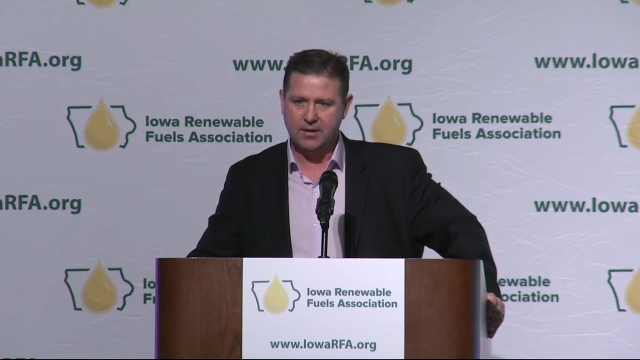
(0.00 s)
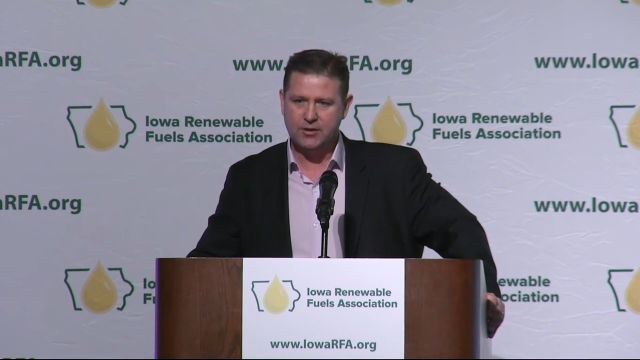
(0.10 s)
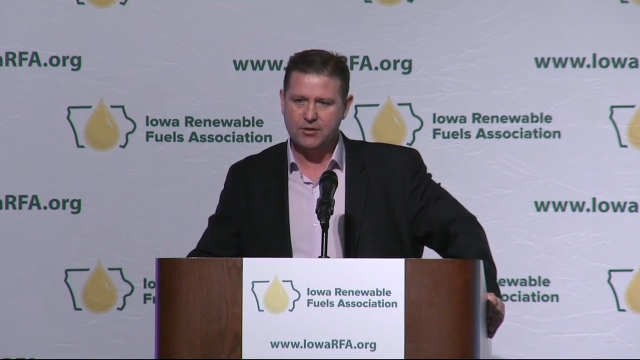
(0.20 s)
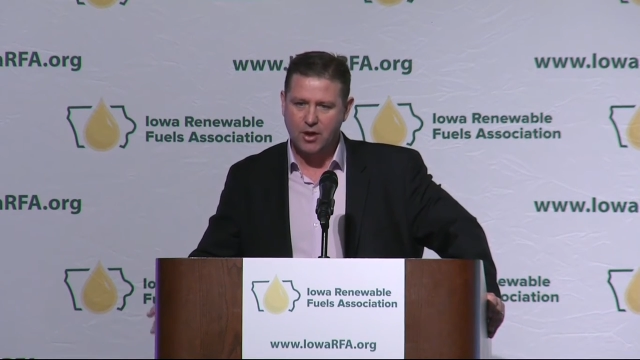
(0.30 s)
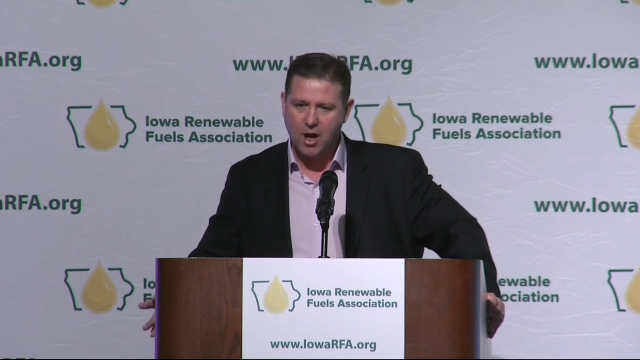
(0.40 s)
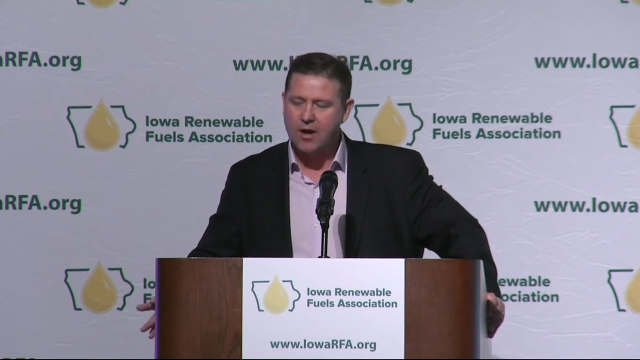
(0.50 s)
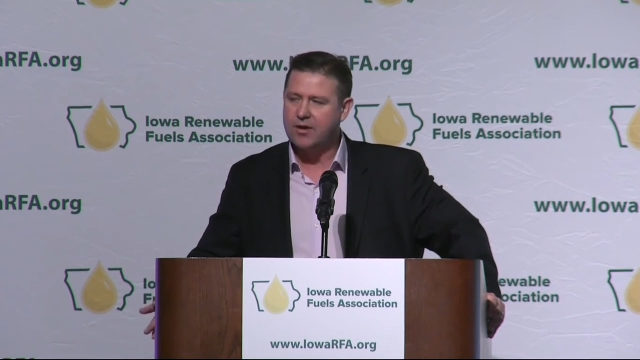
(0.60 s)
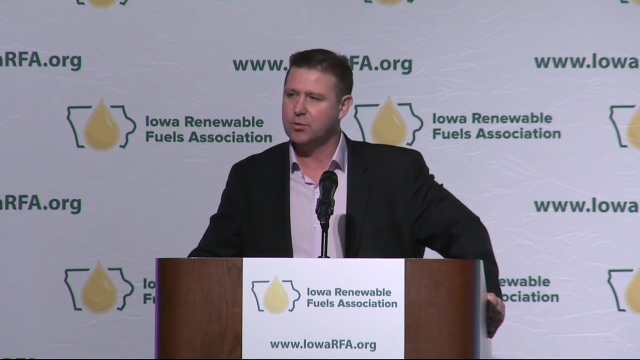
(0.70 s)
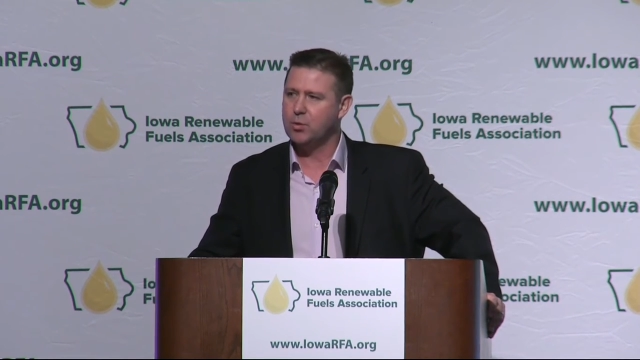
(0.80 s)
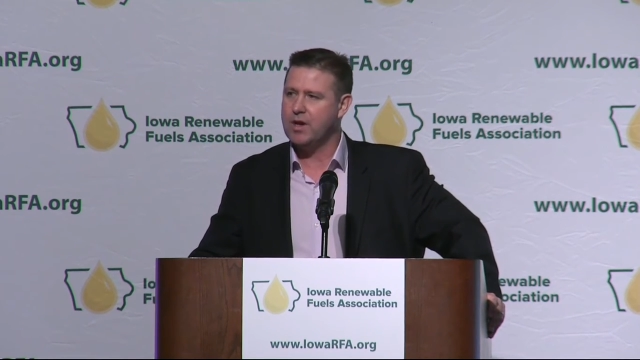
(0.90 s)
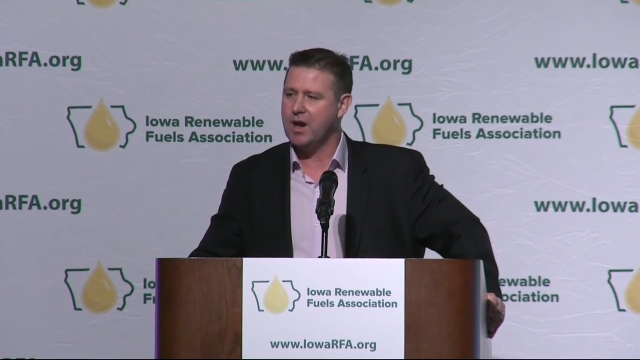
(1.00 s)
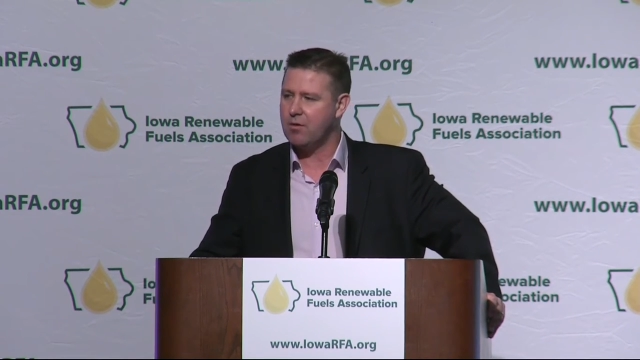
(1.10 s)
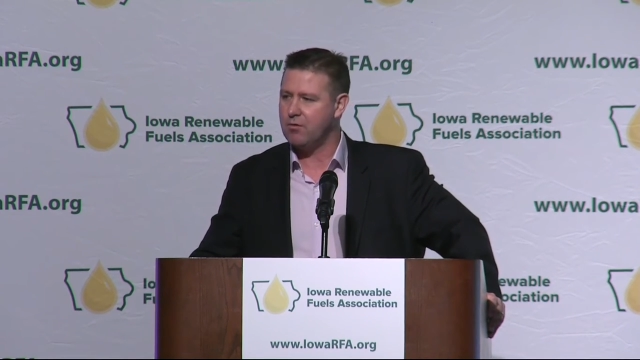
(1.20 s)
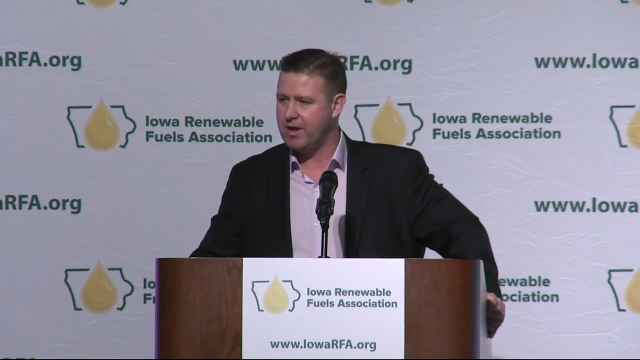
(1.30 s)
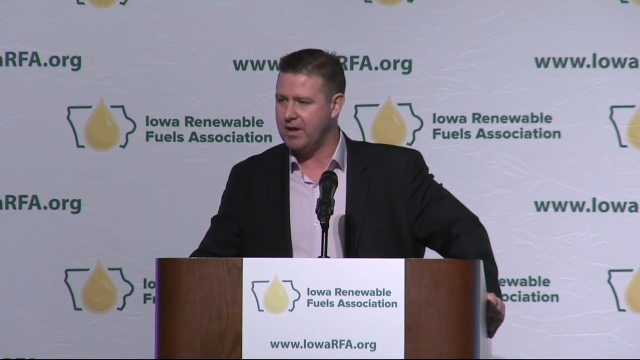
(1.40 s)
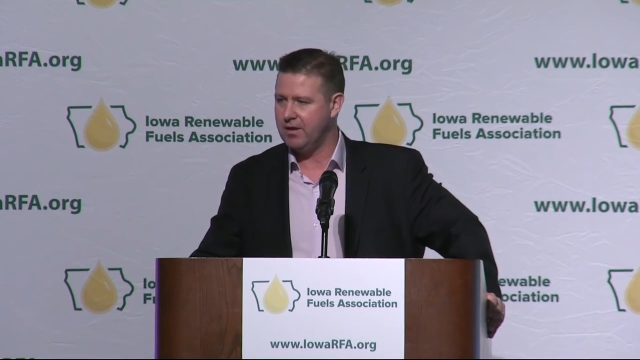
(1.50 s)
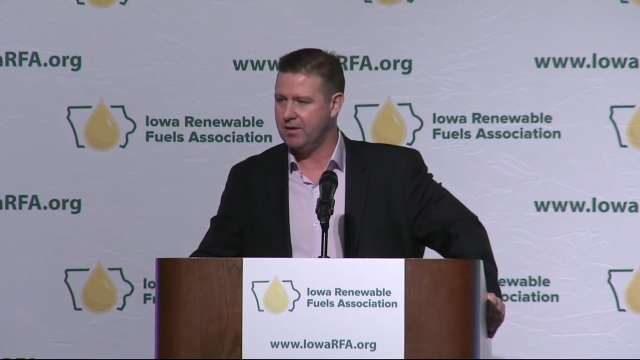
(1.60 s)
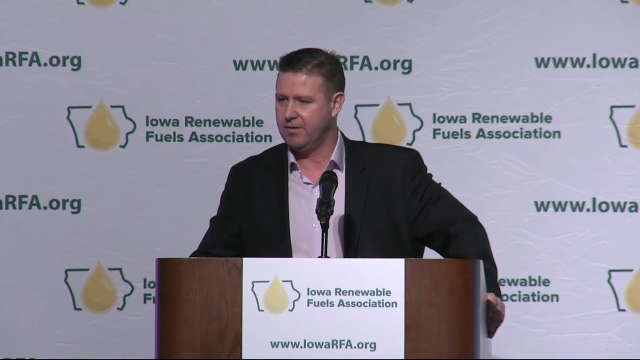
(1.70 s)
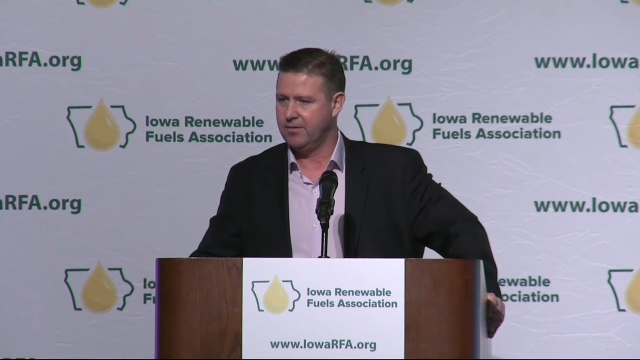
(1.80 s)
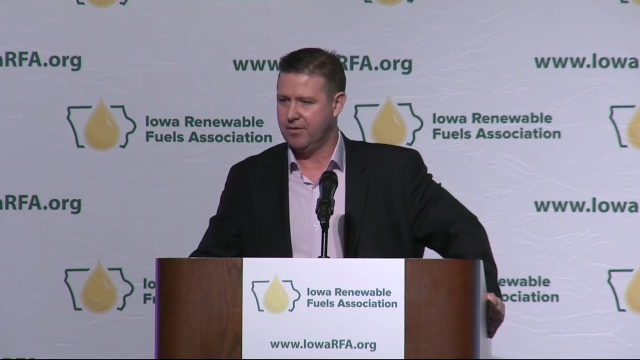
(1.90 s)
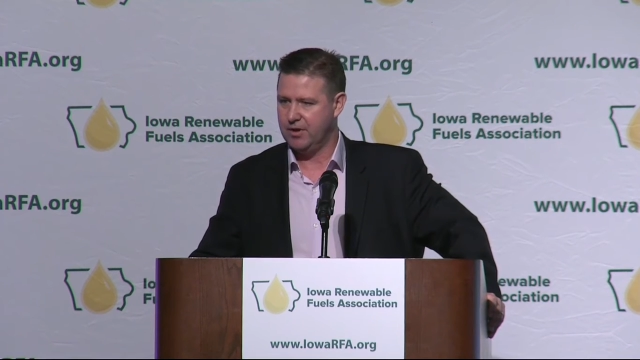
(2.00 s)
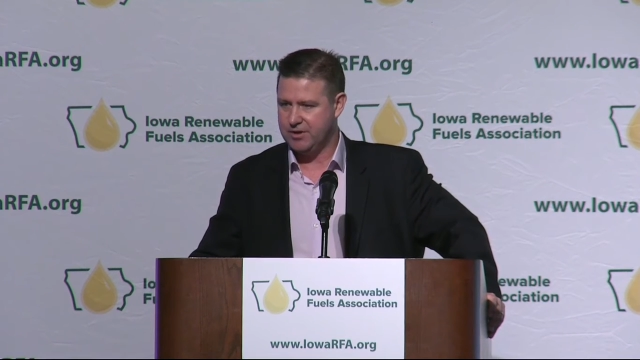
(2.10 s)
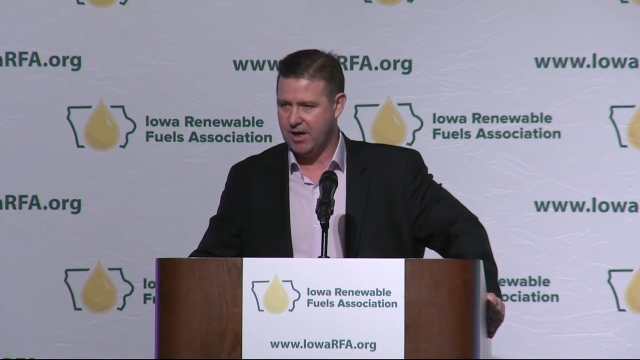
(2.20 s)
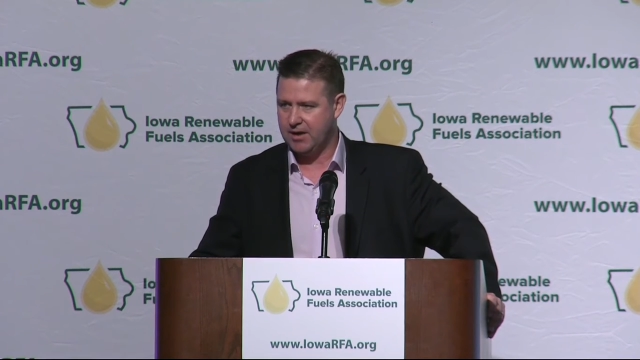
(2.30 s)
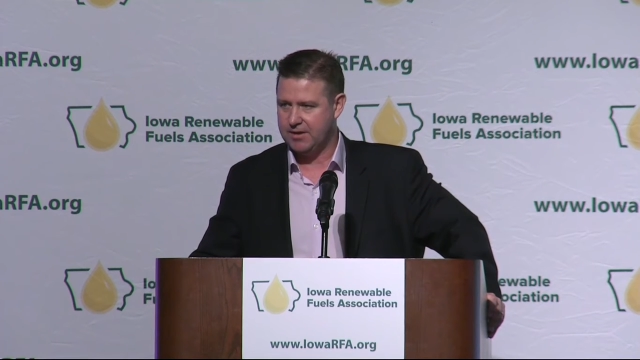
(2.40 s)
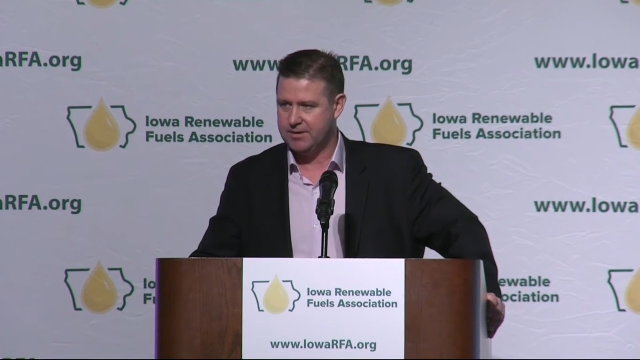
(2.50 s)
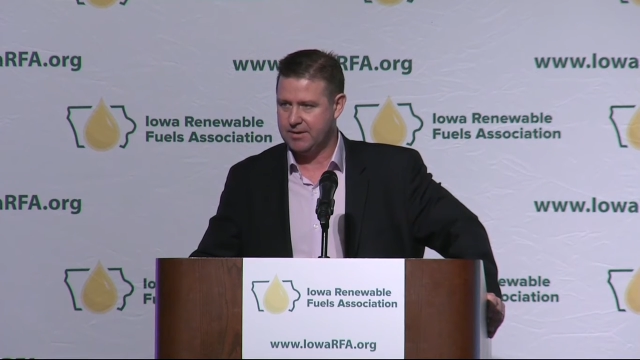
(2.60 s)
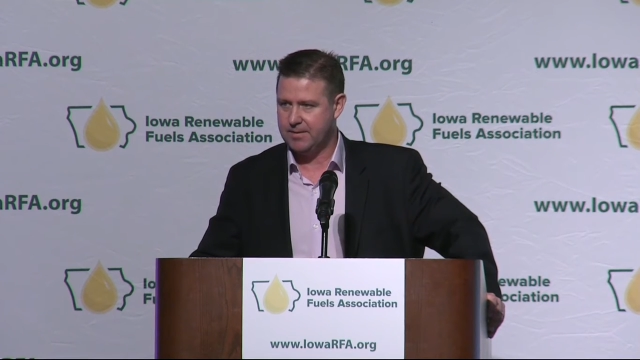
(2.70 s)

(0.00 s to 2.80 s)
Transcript: so long as we are ready for the challenge.